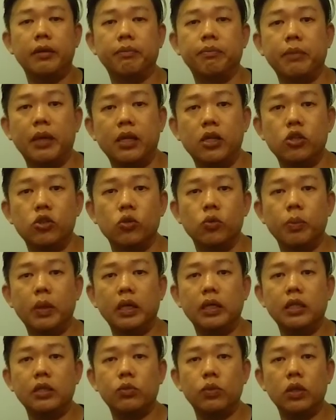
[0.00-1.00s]
managed to make
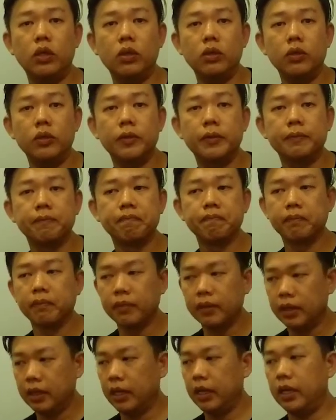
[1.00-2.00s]
this video
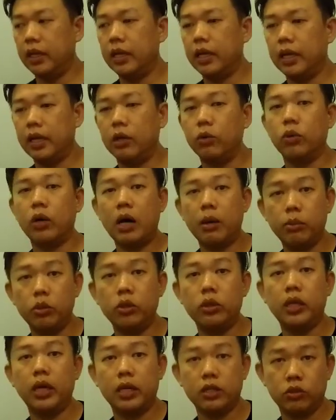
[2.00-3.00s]
and I will
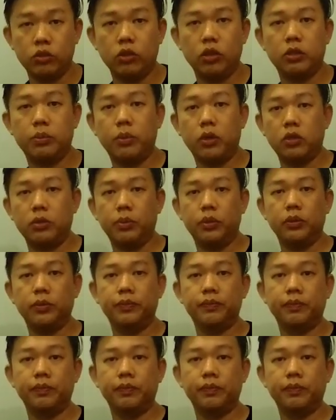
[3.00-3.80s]
upload it as soon as possible.